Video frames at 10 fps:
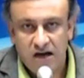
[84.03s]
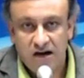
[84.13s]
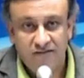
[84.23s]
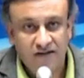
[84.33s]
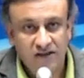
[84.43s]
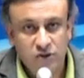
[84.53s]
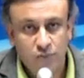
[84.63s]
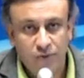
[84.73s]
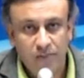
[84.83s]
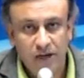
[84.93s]
Afghan
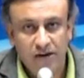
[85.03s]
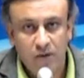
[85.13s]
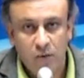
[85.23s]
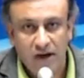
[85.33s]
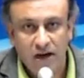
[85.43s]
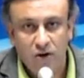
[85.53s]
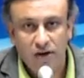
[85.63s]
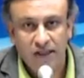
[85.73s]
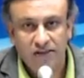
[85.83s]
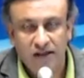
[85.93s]
Supreme Leader, while
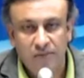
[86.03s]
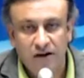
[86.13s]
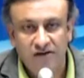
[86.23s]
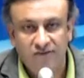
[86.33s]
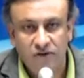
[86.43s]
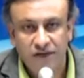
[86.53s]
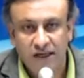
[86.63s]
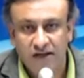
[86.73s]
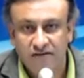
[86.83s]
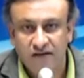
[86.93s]
lauding Taliban for
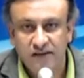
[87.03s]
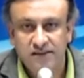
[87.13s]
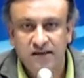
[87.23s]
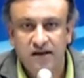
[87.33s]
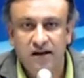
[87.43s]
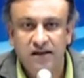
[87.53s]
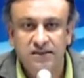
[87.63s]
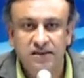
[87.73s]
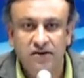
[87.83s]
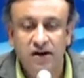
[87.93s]
taking Afghanistan
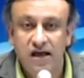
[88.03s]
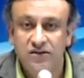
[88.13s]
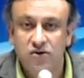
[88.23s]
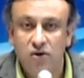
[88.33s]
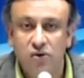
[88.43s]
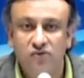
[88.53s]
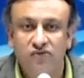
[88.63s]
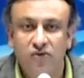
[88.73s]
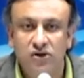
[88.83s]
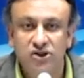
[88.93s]
last year, has called to
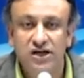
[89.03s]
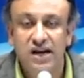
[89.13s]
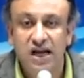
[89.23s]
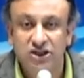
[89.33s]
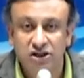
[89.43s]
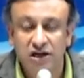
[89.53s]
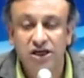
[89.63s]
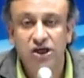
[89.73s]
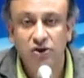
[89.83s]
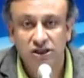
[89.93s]
forge national
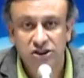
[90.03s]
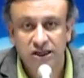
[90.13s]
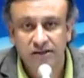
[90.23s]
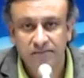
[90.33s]
unity.